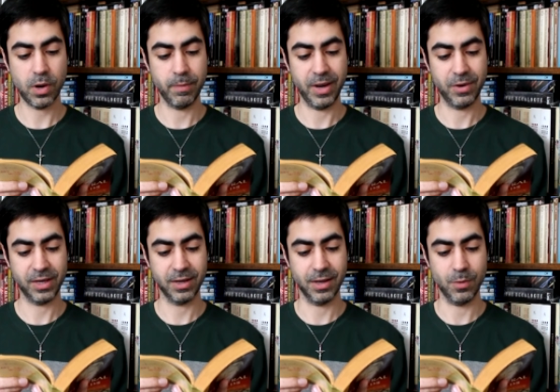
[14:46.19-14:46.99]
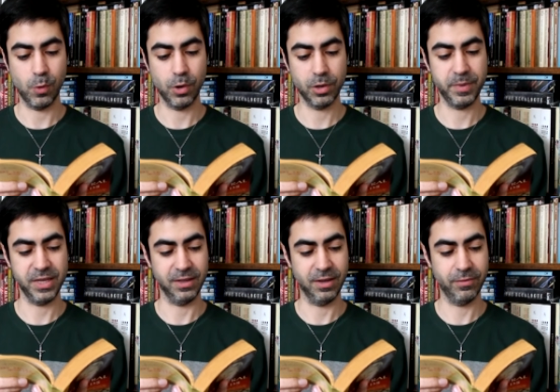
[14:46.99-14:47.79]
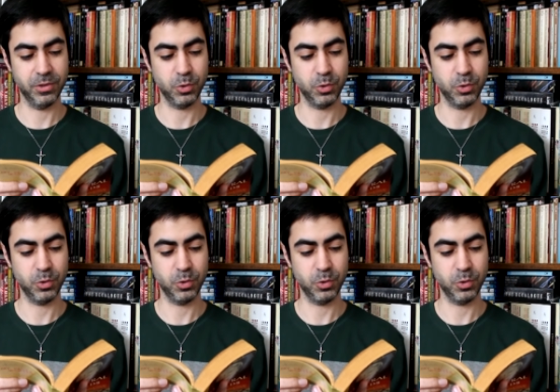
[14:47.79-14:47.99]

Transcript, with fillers: American an award being given